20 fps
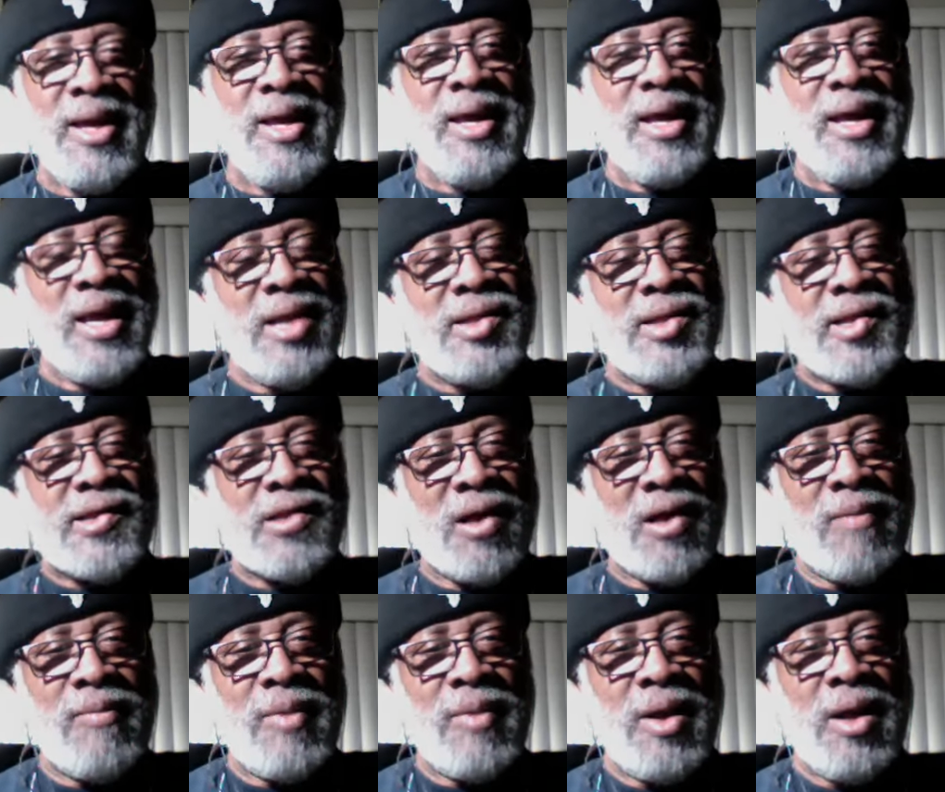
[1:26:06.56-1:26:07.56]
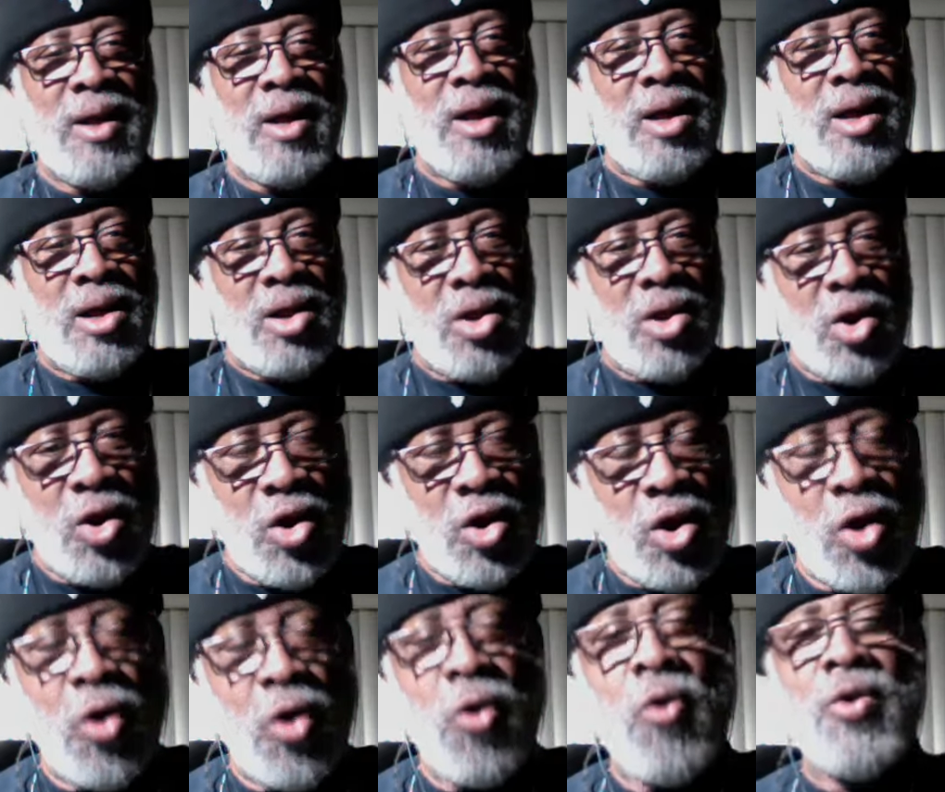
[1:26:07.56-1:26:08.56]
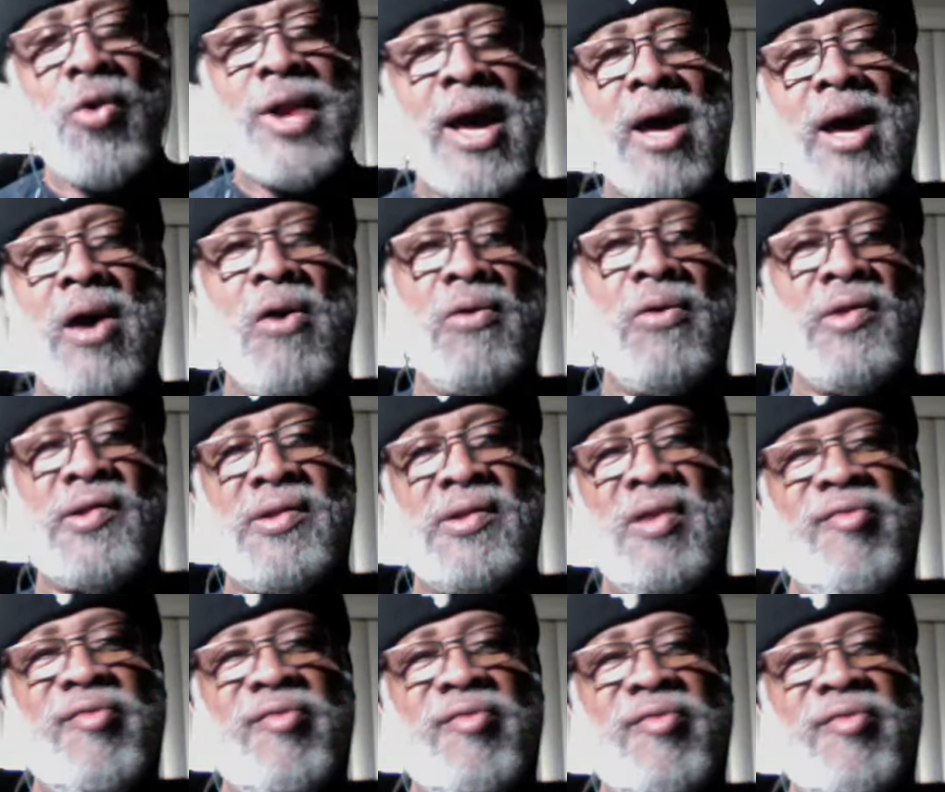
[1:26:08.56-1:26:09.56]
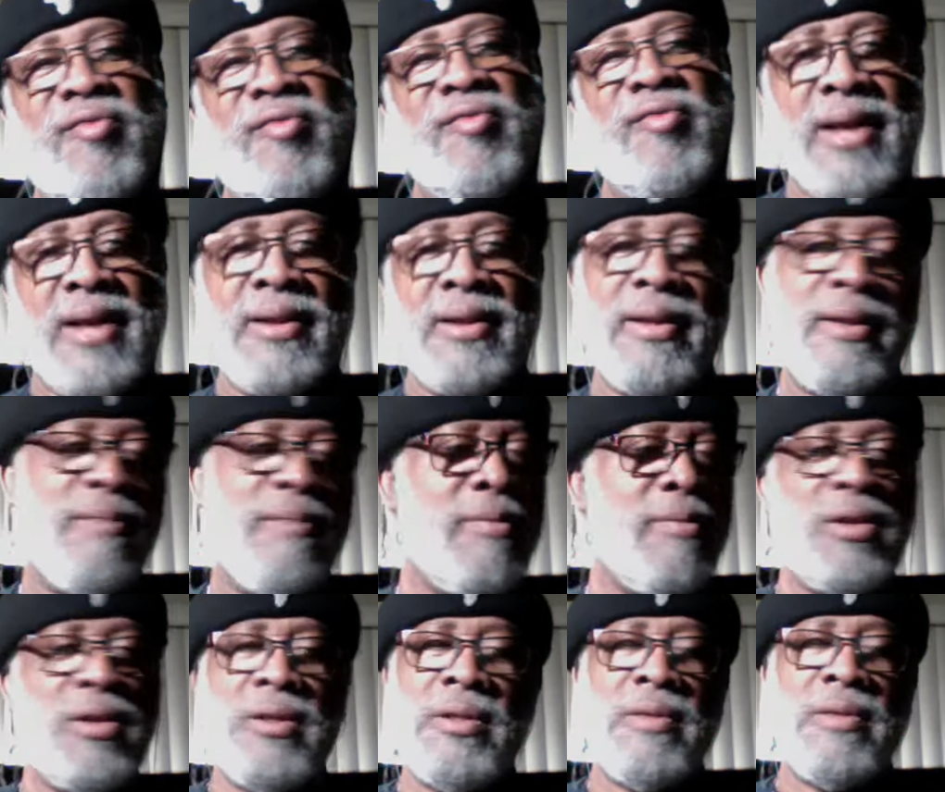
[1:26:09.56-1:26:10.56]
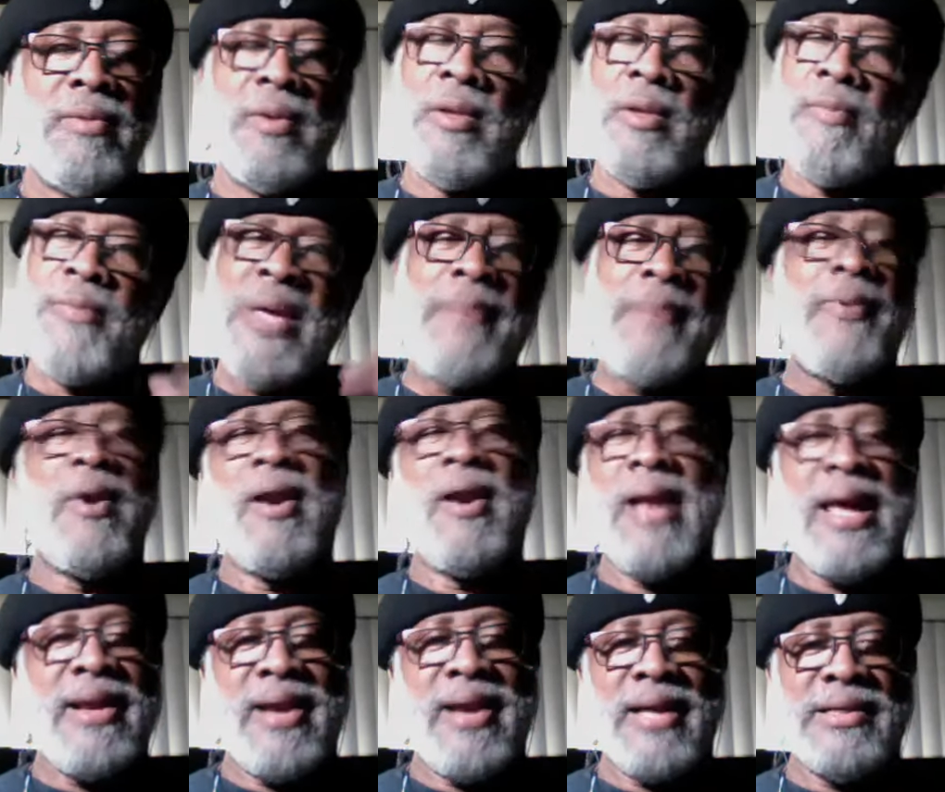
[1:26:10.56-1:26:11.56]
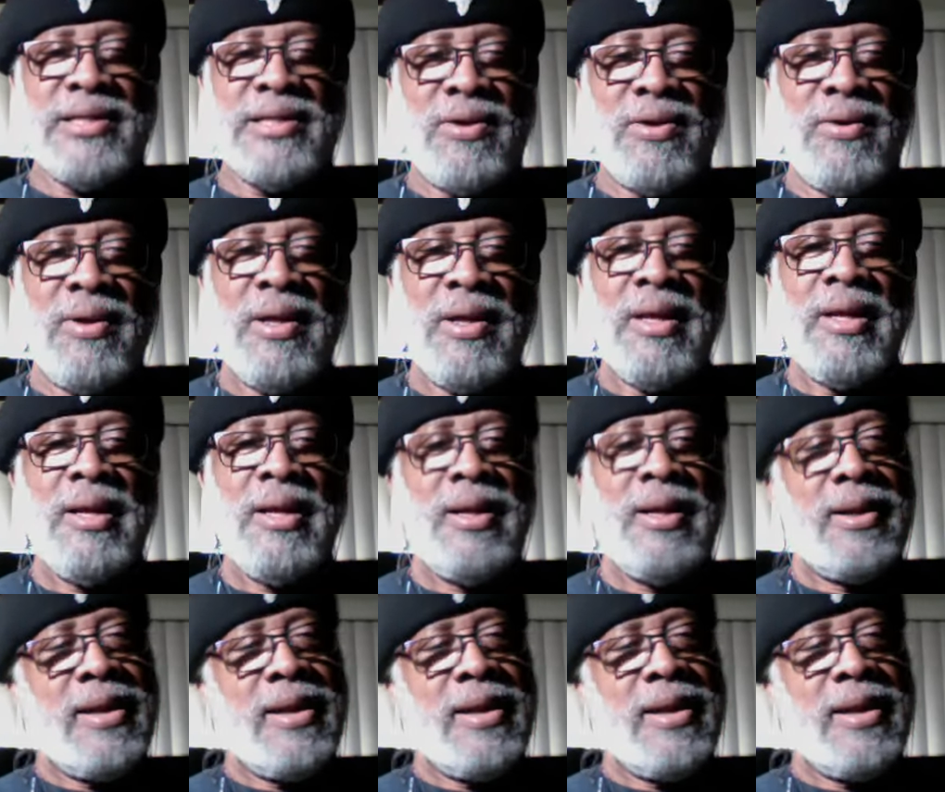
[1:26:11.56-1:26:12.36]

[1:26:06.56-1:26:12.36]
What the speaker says: into some low down stuff like that? But people are like that, you know? They